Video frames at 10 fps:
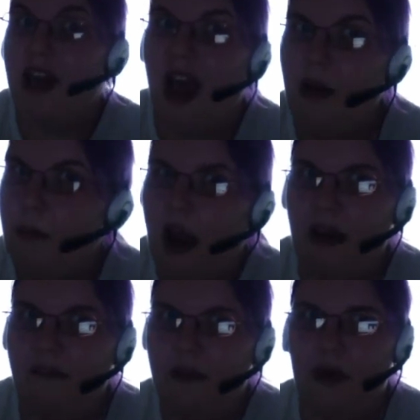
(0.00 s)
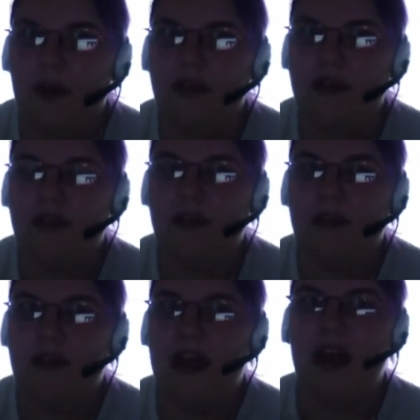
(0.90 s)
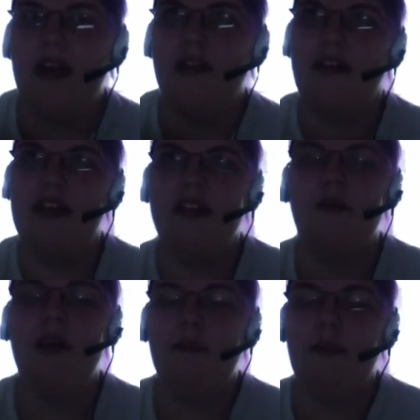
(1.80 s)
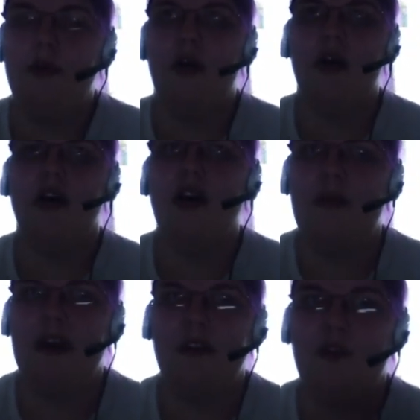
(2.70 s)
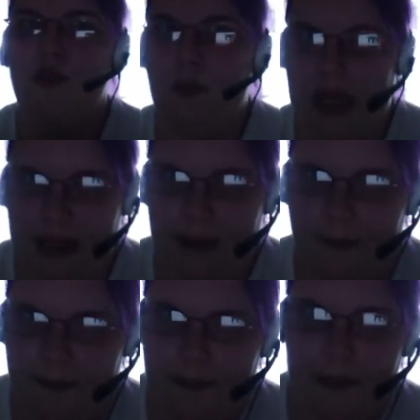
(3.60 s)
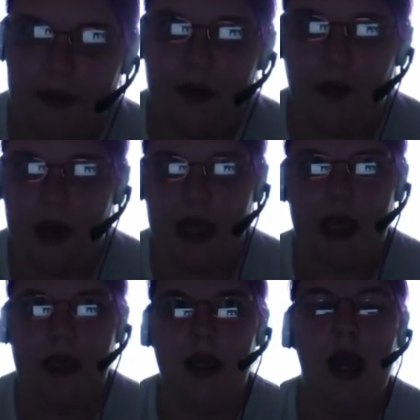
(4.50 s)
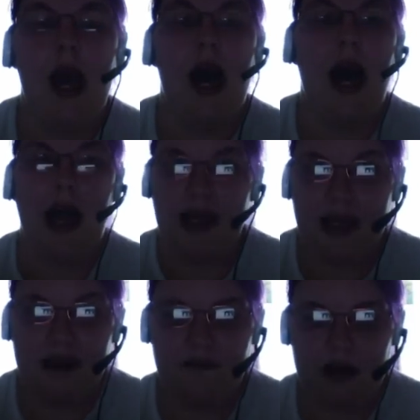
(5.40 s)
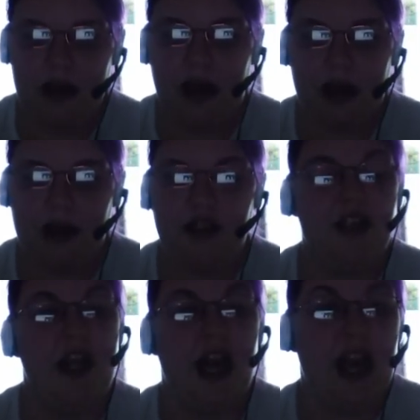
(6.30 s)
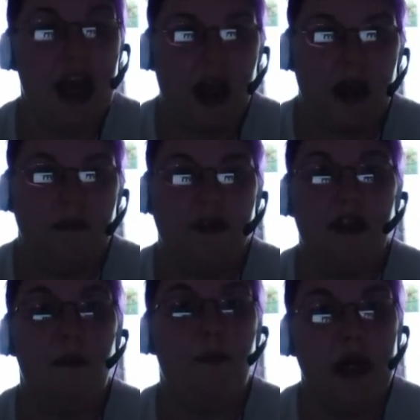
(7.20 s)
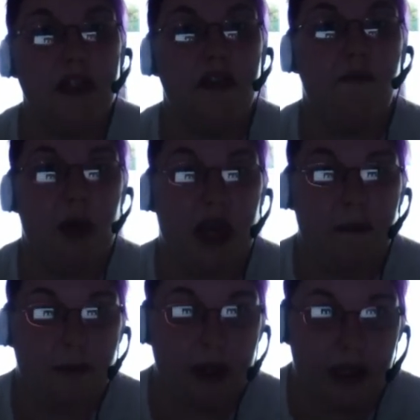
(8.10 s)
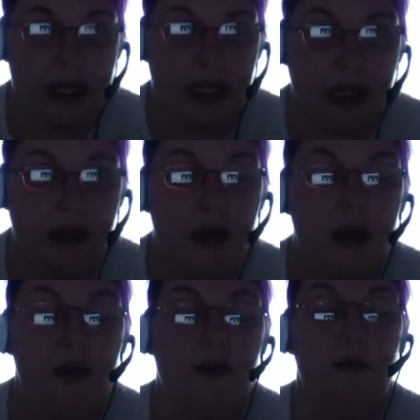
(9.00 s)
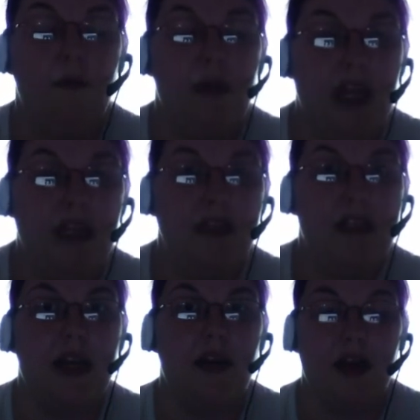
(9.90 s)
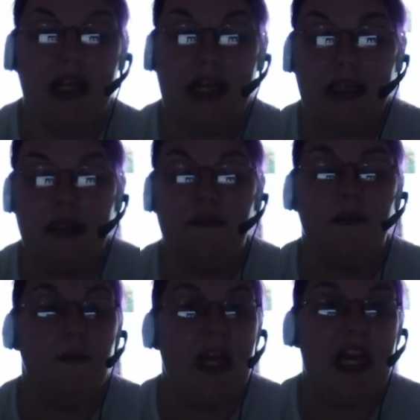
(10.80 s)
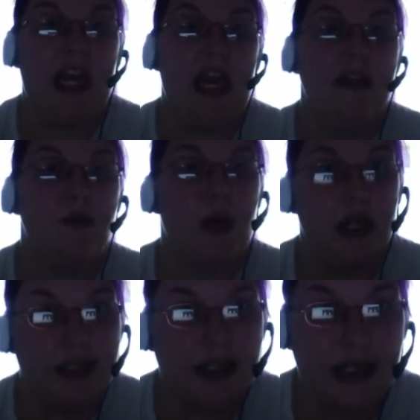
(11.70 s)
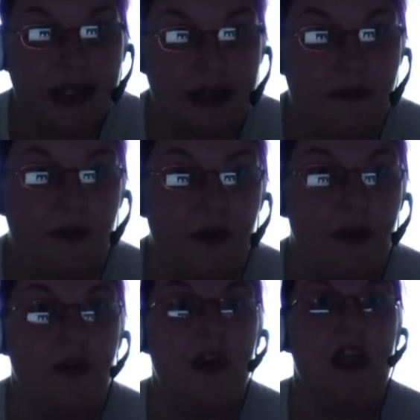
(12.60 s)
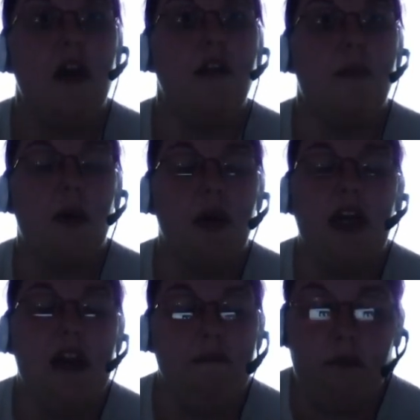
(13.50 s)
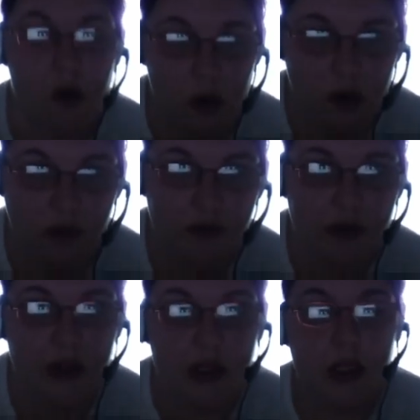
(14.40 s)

not my fault that these people are coming to me, okay? I give the knowledge that I have to the best of my ability through means that are easy for me as well as easy for the other party involved.